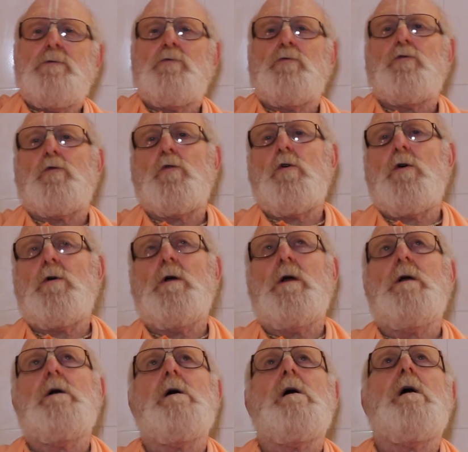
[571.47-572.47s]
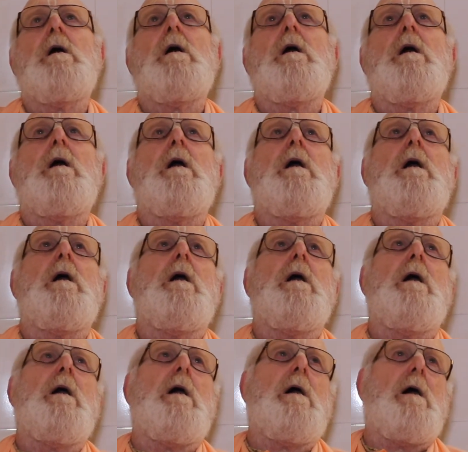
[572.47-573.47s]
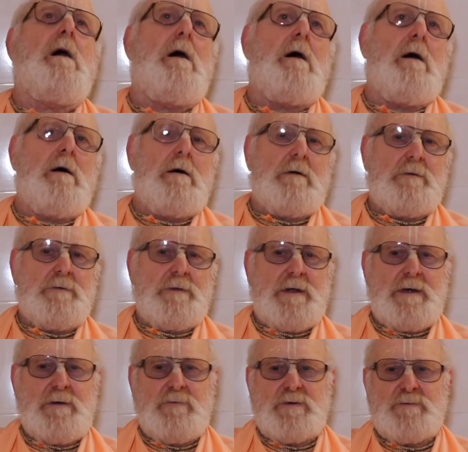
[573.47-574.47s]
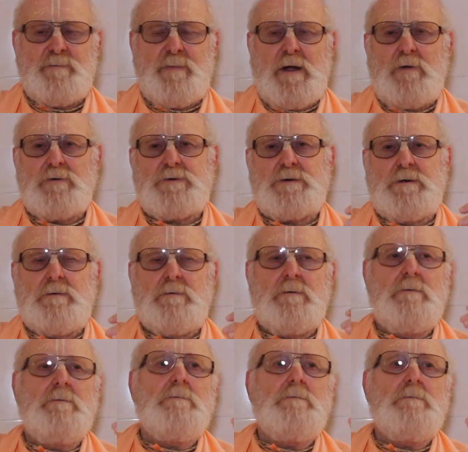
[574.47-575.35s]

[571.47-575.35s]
roaring. And then he was belching.